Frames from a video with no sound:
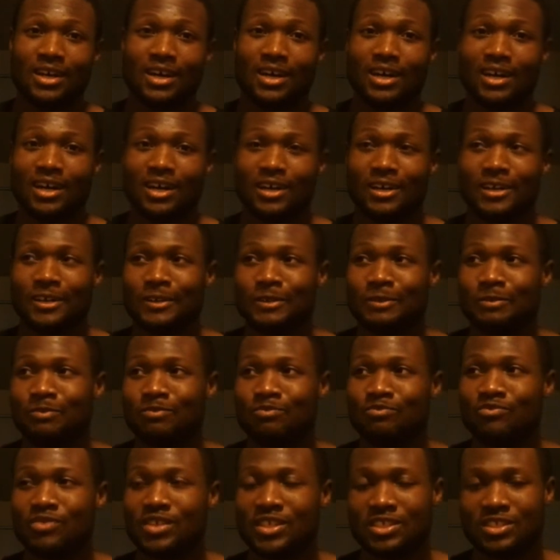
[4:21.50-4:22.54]

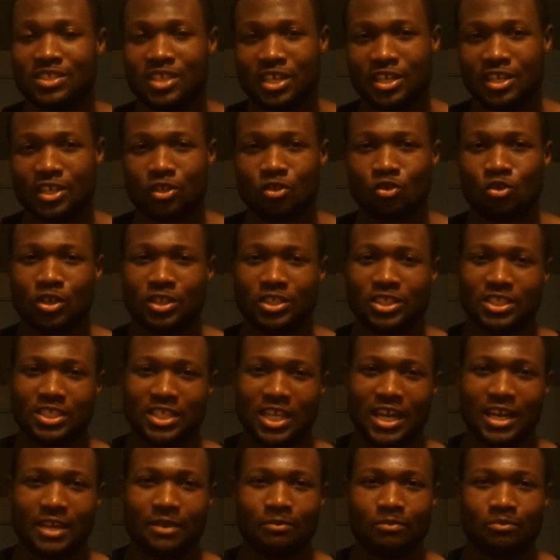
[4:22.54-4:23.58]
um, instead of the crunchy
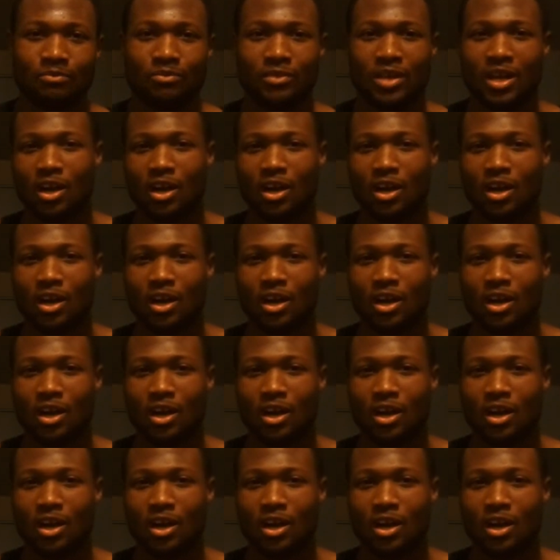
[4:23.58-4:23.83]
type.